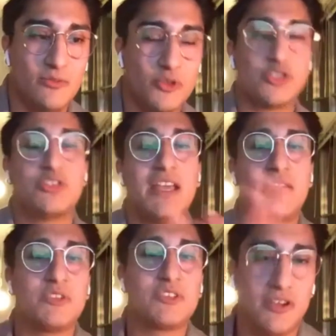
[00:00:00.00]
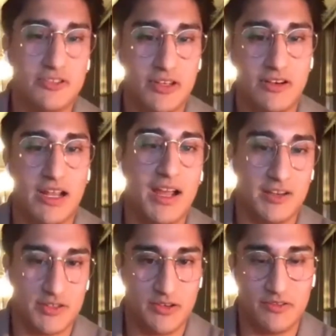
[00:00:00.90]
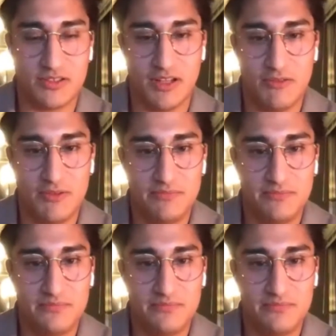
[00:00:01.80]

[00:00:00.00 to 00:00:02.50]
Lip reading: which then resulted in a higher service level.